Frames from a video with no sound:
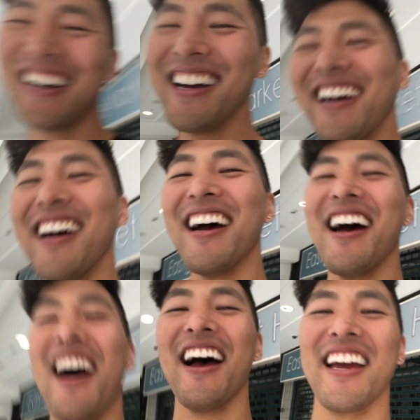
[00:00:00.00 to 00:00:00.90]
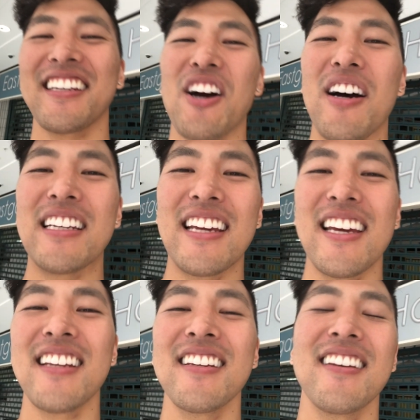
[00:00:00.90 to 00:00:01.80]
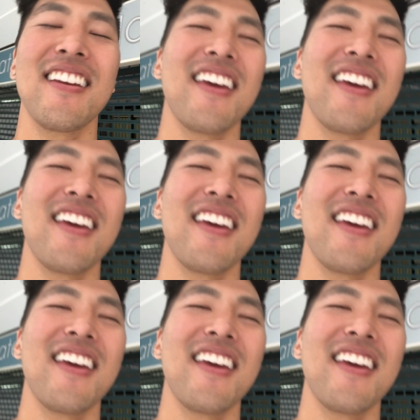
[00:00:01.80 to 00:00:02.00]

I had gotten in